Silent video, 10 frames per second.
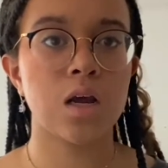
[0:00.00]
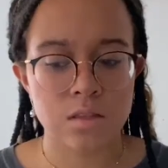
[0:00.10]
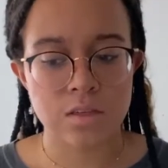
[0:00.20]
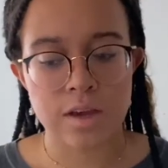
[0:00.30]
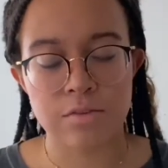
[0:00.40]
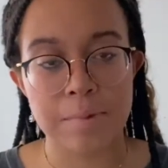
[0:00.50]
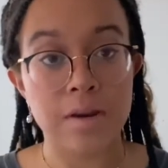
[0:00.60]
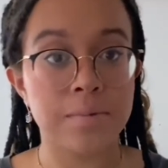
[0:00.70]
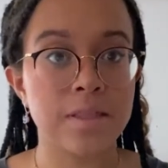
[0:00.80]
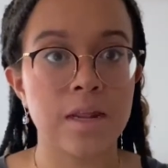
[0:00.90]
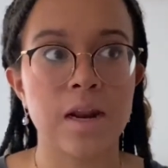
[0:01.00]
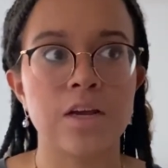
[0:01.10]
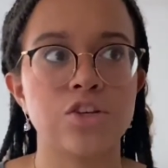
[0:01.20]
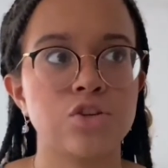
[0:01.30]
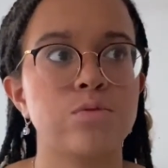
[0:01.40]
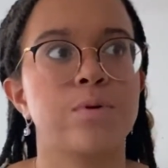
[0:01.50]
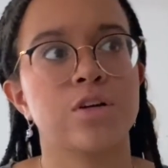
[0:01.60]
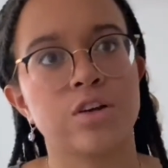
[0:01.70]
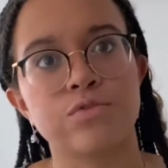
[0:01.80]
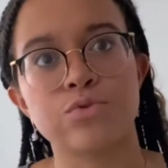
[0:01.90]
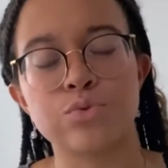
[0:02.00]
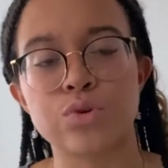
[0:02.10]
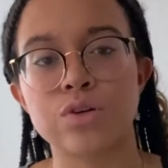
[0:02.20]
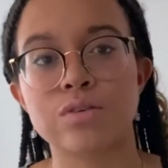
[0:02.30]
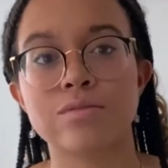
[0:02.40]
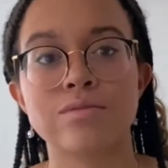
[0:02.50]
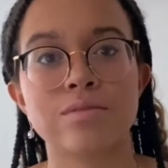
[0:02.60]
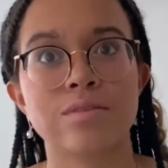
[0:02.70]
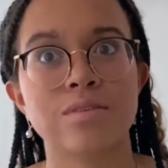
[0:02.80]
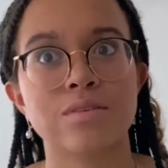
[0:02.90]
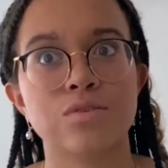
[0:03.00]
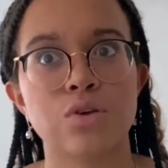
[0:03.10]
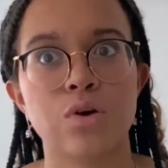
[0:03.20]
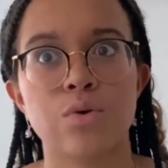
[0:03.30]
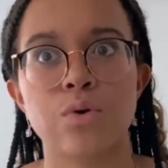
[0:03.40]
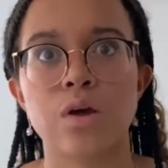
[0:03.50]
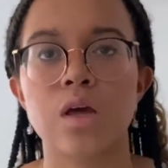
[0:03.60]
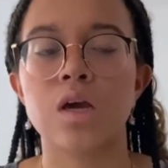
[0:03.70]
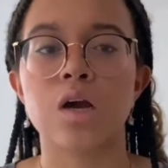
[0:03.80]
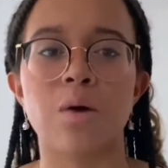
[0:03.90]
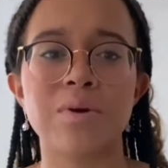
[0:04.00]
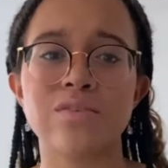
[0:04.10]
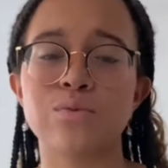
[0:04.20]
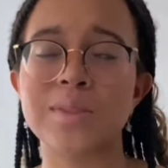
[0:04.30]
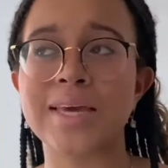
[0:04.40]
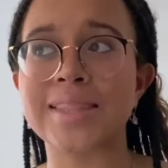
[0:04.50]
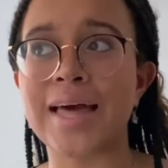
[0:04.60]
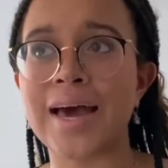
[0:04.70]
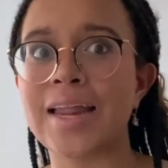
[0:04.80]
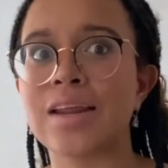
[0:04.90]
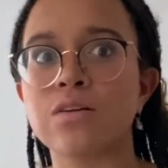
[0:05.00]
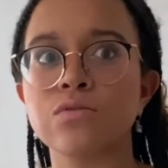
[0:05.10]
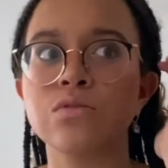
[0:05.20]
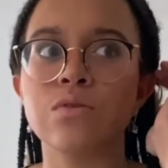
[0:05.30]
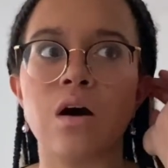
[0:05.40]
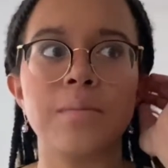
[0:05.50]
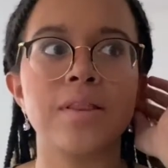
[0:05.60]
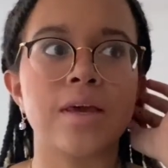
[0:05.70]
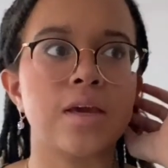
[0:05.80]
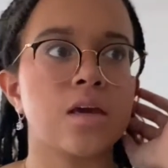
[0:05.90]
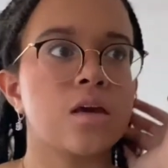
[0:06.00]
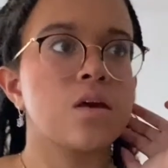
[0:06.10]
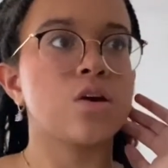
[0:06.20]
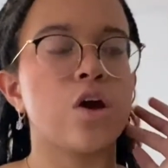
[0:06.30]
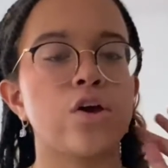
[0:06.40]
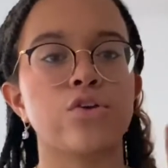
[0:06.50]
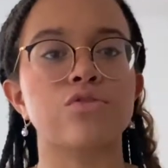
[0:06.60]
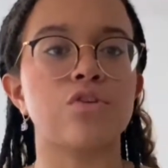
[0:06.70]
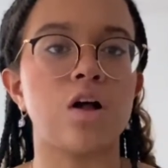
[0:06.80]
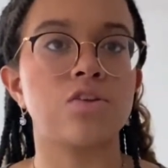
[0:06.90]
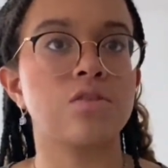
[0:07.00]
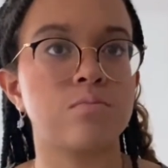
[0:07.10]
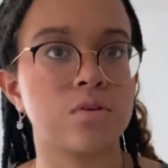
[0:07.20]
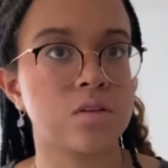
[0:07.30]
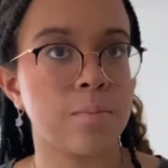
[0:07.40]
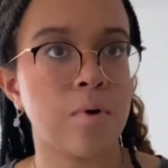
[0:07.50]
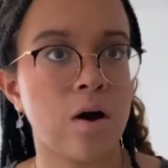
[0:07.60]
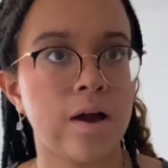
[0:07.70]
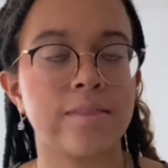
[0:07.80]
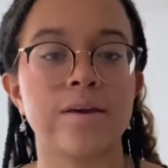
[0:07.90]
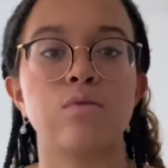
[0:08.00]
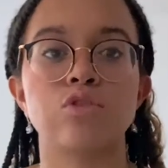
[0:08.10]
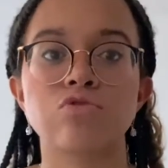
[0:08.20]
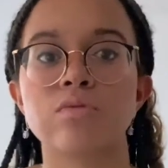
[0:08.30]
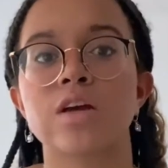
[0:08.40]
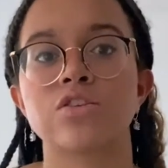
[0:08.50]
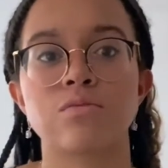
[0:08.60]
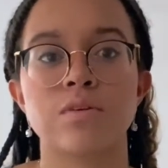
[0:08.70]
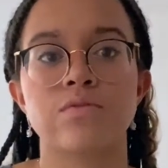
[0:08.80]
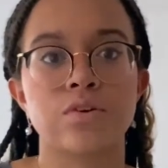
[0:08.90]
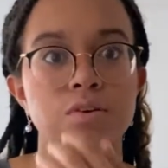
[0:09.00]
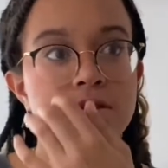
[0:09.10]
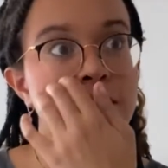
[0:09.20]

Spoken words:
This kind of reminded me that I should do a bookshelf tour. So comment if you would like that, and also comment like your thoughts on the books I bought and like which one I should read first.